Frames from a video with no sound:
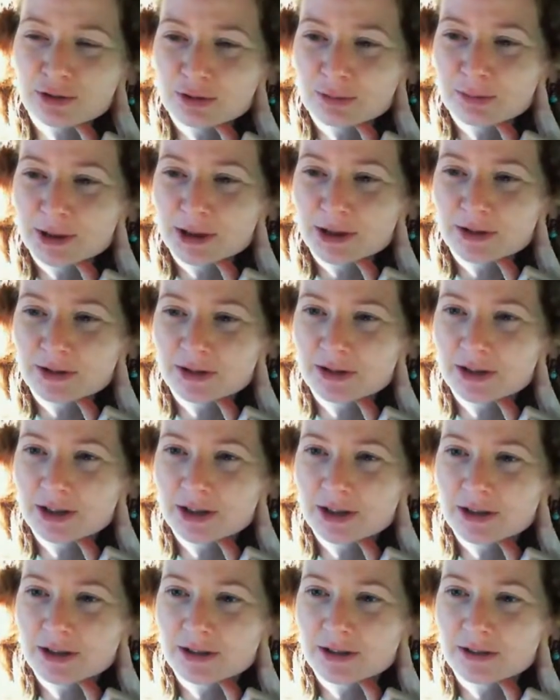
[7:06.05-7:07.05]
should be able to see
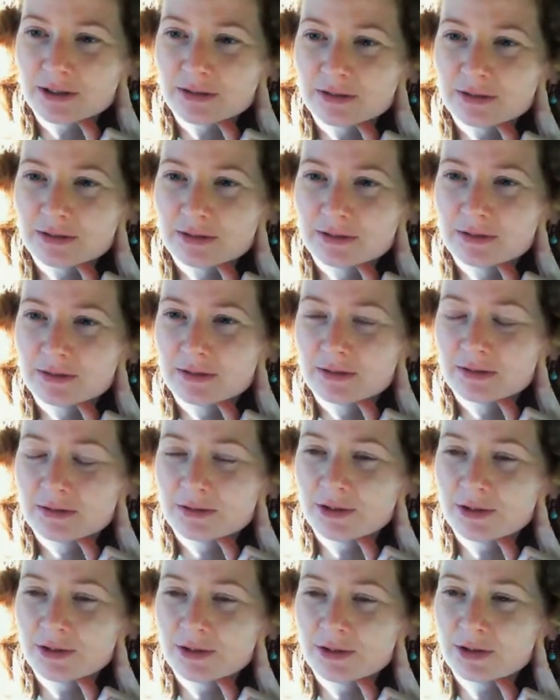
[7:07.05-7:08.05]
it now.
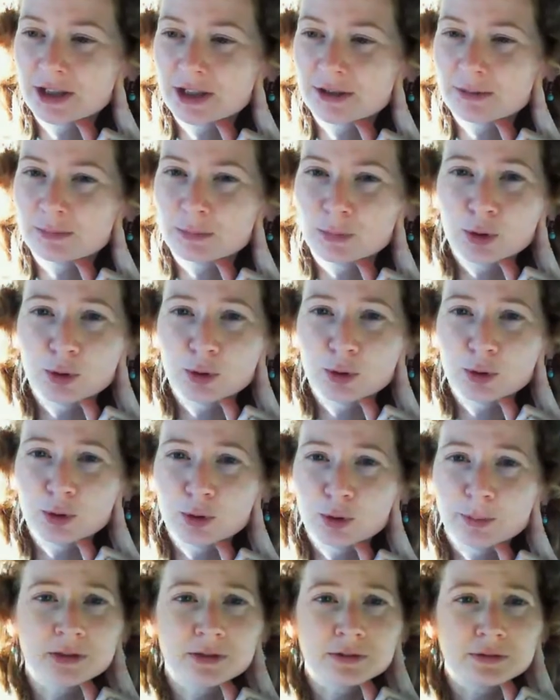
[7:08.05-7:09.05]
You can click a more
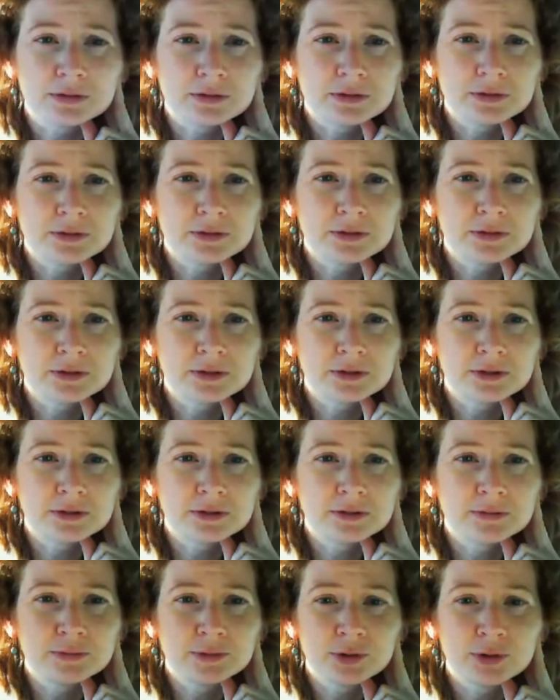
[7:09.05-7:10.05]
button. Oh,
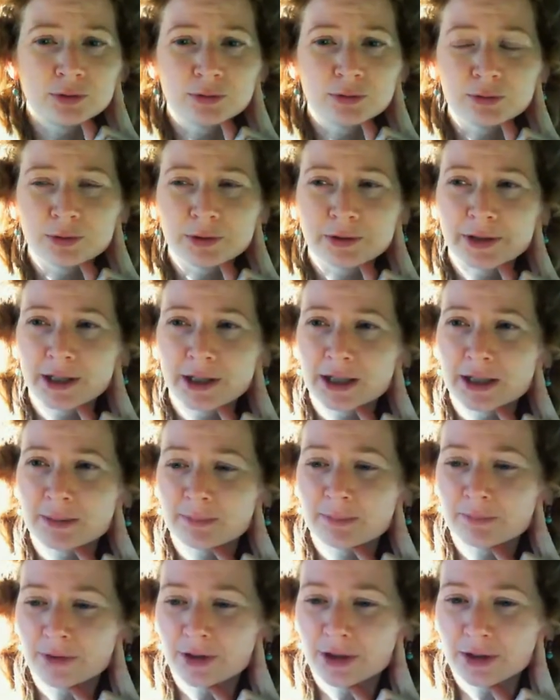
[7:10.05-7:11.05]
don't lose where I am.
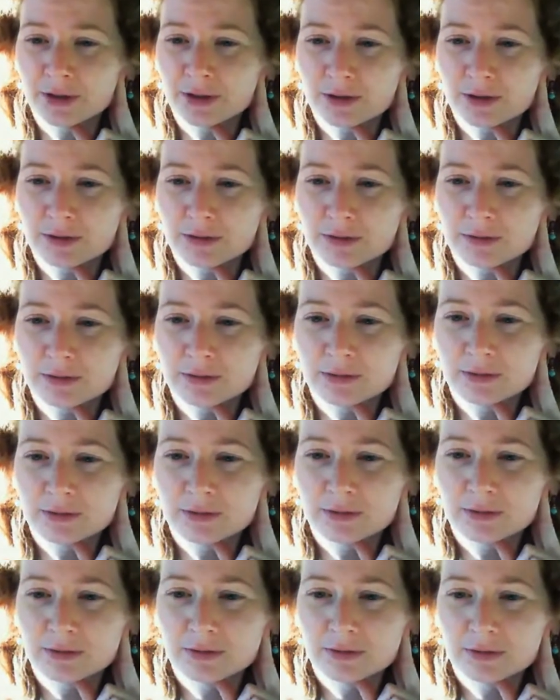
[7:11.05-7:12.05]
Thank you.
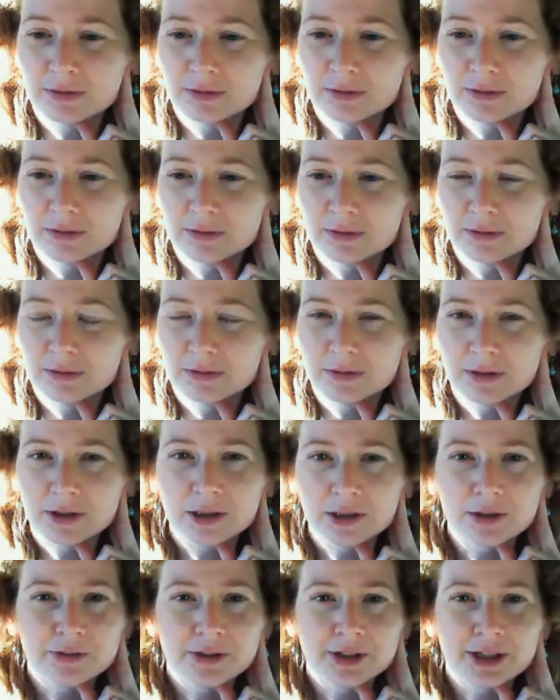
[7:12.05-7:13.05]

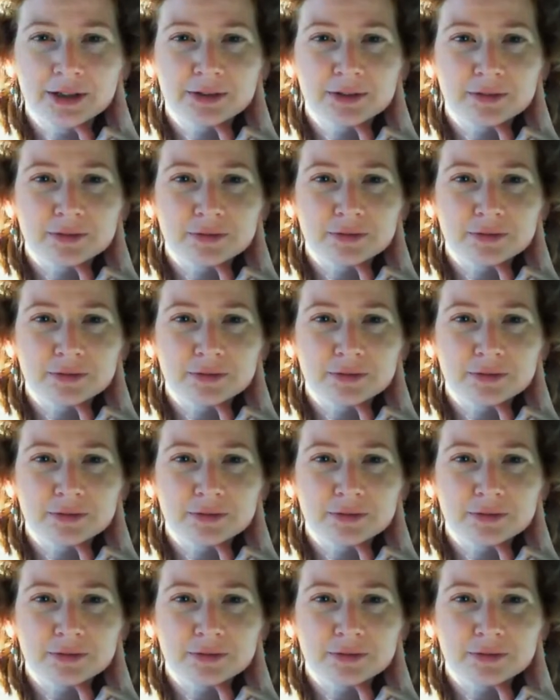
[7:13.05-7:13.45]
Oh, now I've.